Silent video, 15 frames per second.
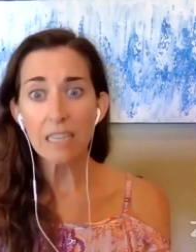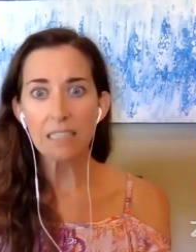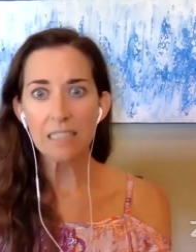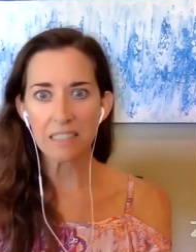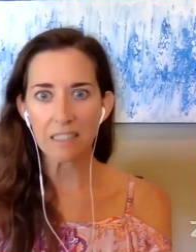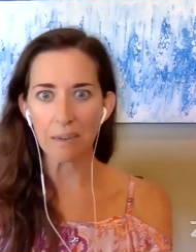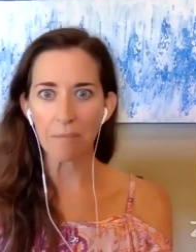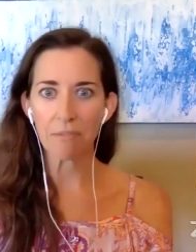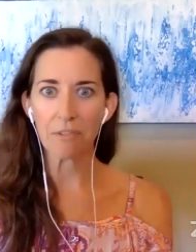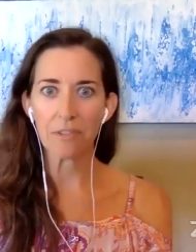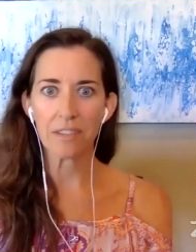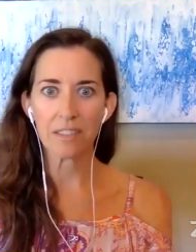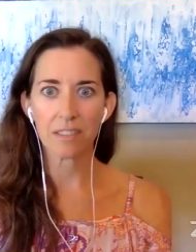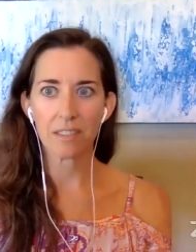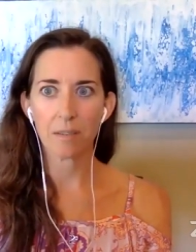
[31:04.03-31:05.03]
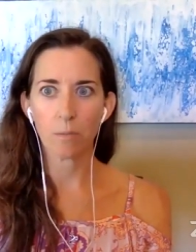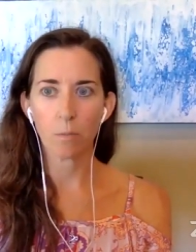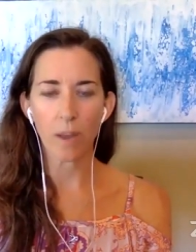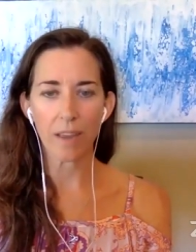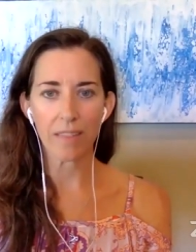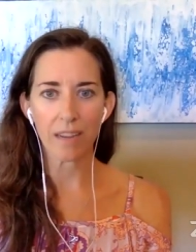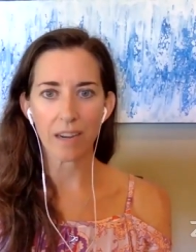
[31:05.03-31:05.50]
Same for this
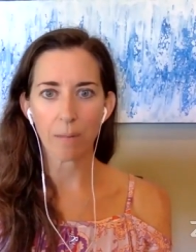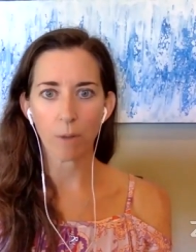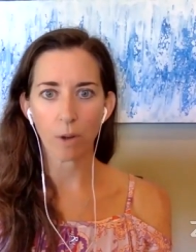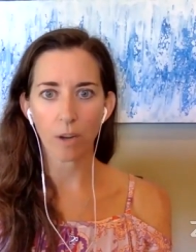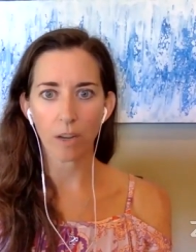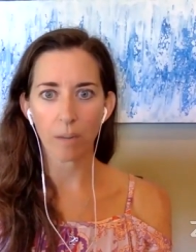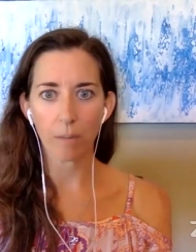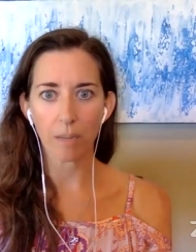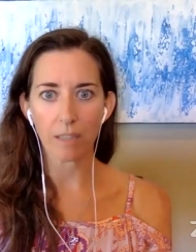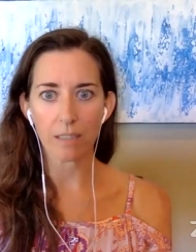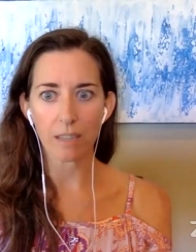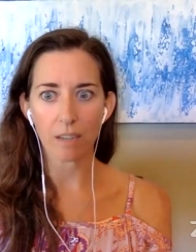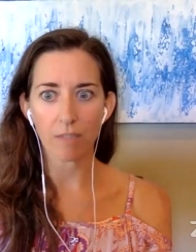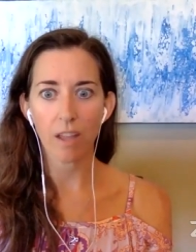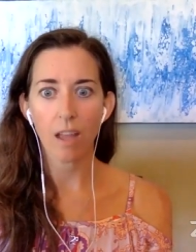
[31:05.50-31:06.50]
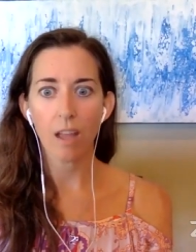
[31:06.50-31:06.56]
way that I'm marketing myself